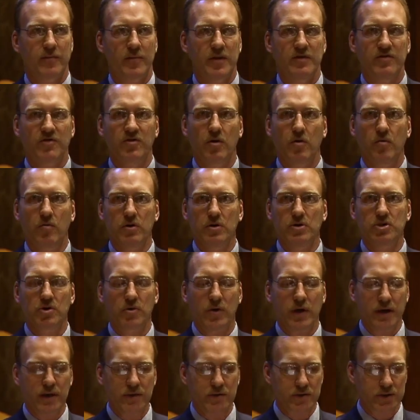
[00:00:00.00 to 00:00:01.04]
So we're
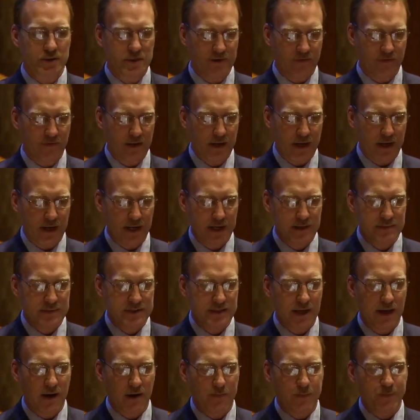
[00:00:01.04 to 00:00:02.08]
trying those different items
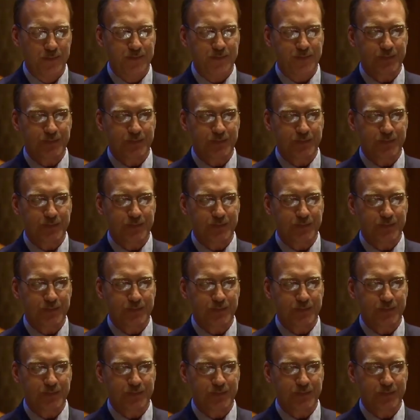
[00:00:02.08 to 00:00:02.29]
out.